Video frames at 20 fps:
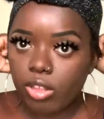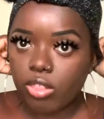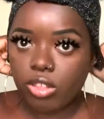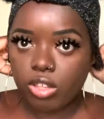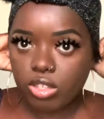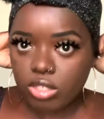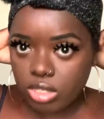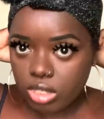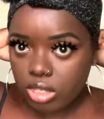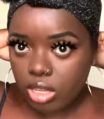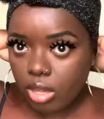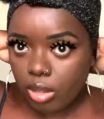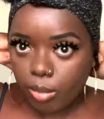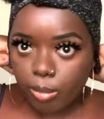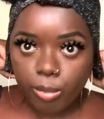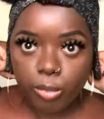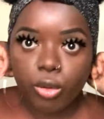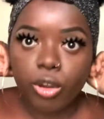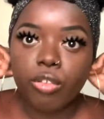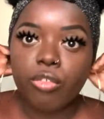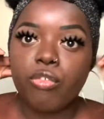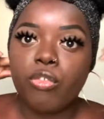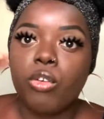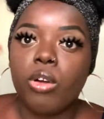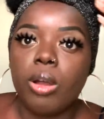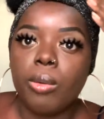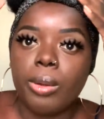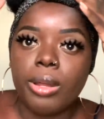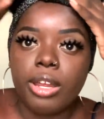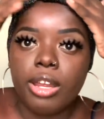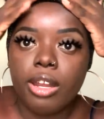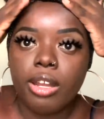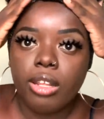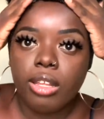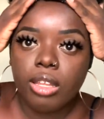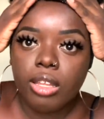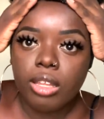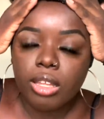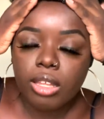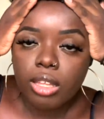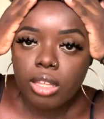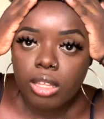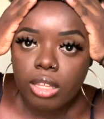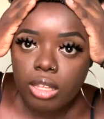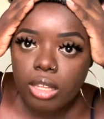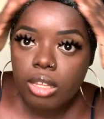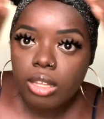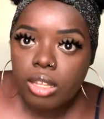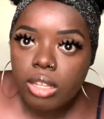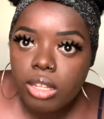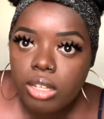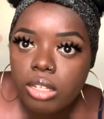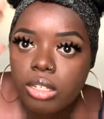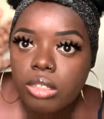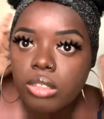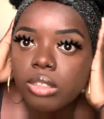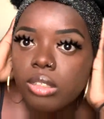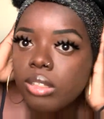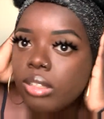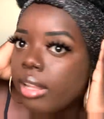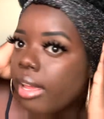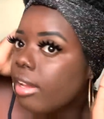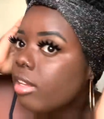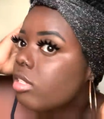this more forward Like